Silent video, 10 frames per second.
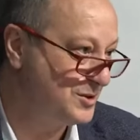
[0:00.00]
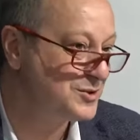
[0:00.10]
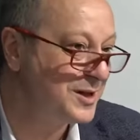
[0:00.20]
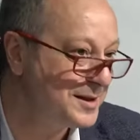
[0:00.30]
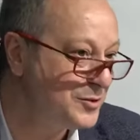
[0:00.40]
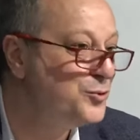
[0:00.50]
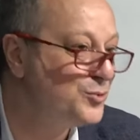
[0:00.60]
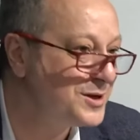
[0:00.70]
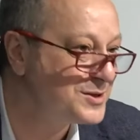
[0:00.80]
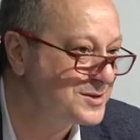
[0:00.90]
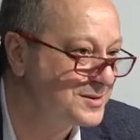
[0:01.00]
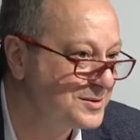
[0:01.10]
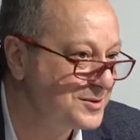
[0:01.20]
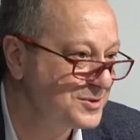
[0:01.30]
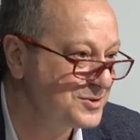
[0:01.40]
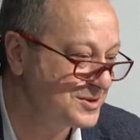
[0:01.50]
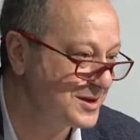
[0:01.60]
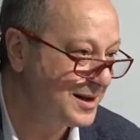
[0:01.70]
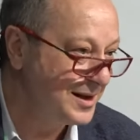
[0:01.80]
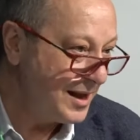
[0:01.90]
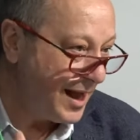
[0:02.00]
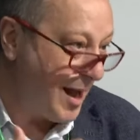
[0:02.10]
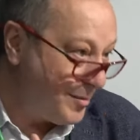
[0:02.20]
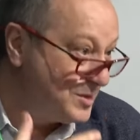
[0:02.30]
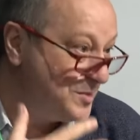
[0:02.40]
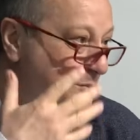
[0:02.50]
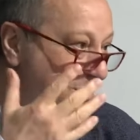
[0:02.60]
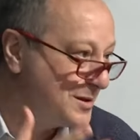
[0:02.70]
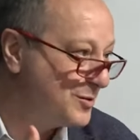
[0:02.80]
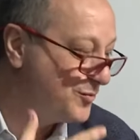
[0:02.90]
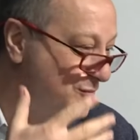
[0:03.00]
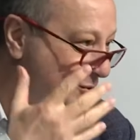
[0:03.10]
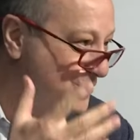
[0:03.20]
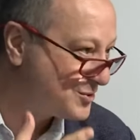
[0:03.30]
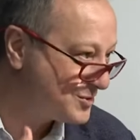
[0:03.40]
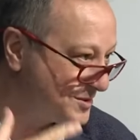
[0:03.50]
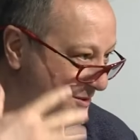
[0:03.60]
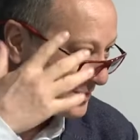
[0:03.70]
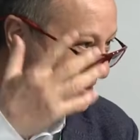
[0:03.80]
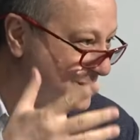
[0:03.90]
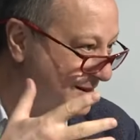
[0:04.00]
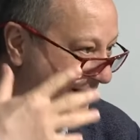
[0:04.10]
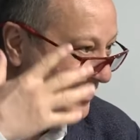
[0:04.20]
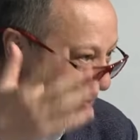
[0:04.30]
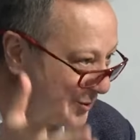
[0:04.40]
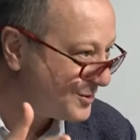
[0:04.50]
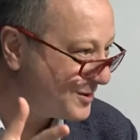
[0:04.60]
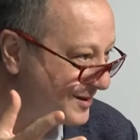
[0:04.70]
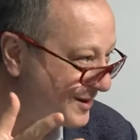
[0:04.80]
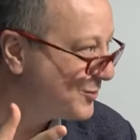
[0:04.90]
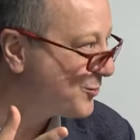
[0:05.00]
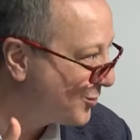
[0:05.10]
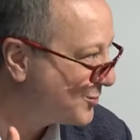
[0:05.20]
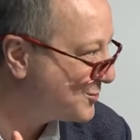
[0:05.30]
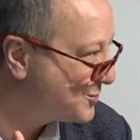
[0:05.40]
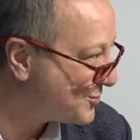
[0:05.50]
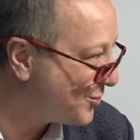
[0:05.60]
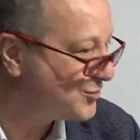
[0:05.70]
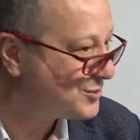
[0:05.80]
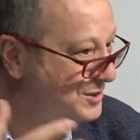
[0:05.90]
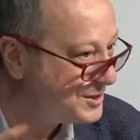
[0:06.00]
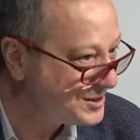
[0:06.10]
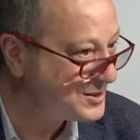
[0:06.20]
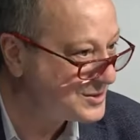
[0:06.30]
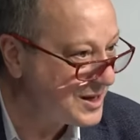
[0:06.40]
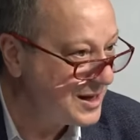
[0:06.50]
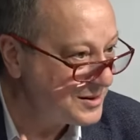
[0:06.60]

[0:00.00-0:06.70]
It's not a new lesson. You know, this is I'm repeating, of course, the things that I heard in the Caucasus over the years.